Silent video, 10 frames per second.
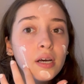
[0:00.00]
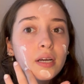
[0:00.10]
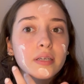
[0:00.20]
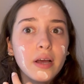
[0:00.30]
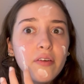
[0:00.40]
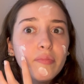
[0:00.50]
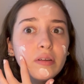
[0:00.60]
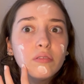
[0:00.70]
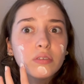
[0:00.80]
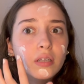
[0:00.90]
because i've been
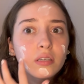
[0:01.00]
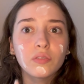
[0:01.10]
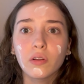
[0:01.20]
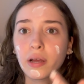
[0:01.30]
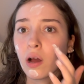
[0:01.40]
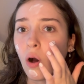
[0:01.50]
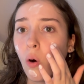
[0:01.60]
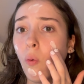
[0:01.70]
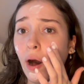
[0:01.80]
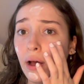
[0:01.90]
using this for like a
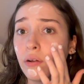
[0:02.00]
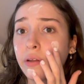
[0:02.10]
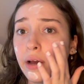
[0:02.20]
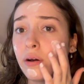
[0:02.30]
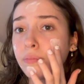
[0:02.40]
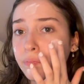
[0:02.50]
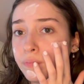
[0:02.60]
while now